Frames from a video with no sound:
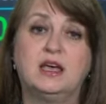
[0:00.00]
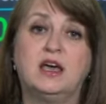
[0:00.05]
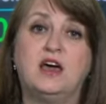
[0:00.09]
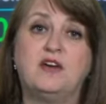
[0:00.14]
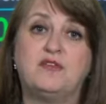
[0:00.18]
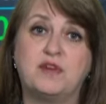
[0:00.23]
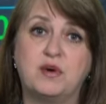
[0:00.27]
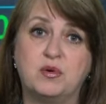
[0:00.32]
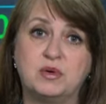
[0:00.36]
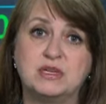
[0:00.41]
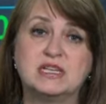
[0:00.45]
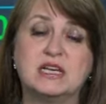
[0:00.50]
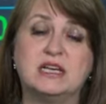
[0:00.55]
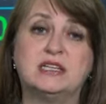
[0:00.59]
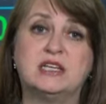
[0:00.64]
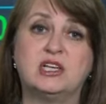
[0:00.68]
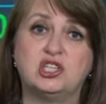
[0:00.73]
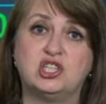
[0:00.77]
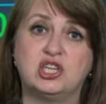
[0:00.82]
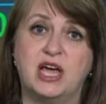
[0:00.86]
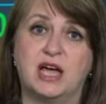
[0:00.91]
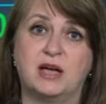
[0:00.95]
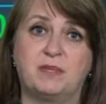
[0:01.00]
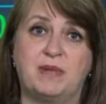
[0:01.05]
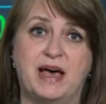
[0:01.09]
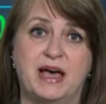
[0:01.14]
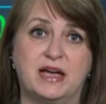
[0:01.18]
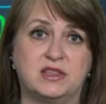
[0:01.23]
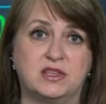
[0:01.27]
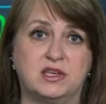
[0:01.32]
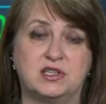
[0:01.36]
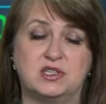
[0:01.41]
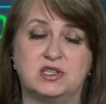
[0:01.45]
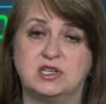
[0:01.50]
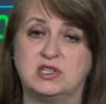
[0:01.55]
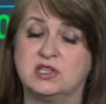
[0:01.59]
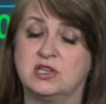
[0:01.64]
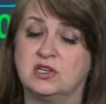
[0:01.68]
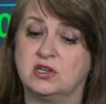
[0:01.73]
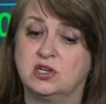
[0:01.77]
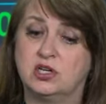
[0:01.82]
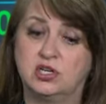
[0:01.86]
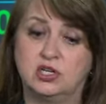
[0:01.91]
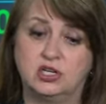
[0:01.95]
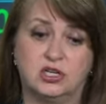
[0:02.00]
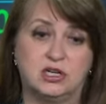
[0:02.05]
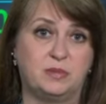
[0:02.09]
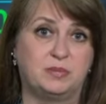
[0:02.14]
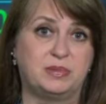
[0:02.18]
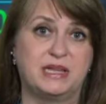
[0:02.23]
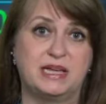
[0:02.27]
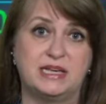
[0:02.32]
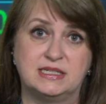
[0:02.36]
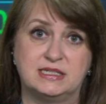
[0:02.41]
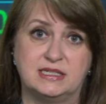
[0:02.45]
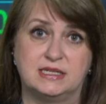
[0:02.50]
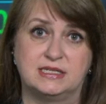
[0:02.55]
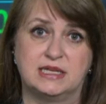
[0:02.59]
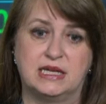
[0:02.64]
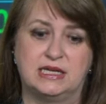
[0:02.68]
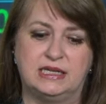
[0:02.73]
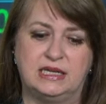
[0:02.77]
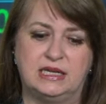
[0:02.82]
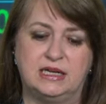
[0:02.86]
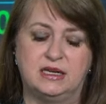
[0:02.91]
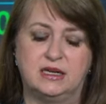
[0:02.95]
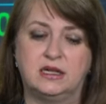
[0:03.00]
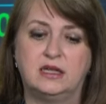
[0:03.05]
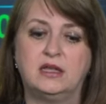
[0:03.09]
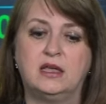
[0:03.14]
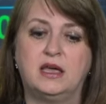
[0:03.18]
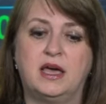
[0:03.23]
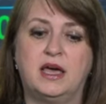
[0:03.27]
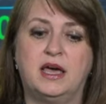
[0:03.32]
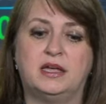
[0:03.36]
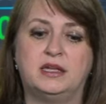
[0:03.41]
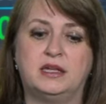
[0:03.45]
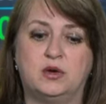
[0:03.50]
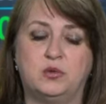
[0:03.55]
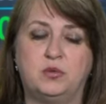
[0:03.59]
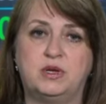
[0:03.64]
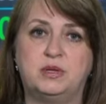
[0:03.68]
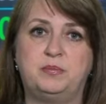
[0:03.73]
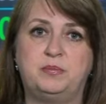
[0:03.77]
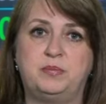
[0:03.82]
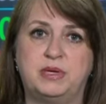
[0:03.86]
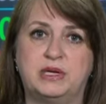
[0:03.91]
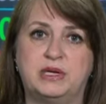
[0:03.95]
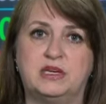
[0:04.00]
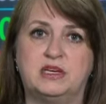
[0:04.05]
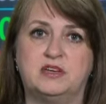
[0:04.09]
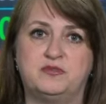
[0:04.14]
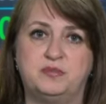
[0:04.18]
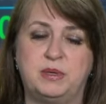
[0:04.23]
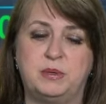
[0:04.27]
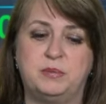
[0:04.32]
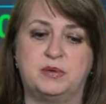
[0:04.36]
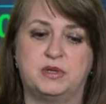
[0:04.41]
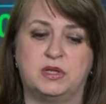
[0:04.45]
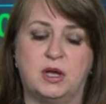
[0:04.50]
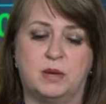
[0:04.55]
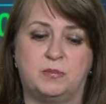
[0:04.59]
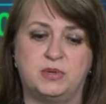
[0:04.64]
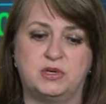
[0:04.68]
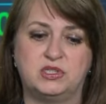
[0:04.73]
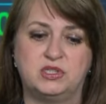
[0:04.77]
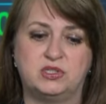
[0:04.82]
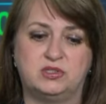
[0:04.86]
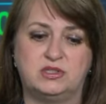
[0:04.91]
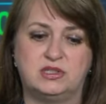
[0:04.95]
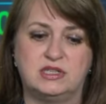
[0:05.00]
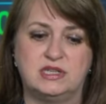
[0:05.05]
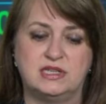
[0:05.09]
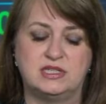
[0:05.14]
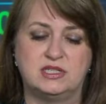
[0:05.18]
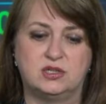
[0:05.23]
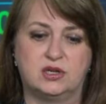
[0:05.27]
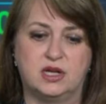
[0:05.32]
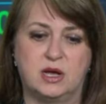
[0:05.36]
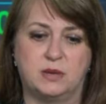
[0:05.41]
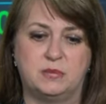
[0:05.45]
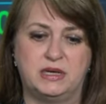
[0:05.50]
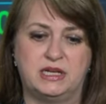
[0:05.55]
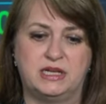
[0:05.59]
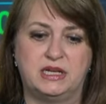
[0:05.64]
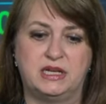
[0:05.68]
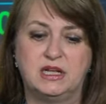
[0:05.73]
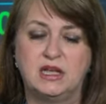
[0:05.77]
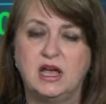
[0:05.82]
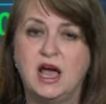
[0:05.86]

If it was going to check back, this is as good a place as any, and it would give people opportunities to come in.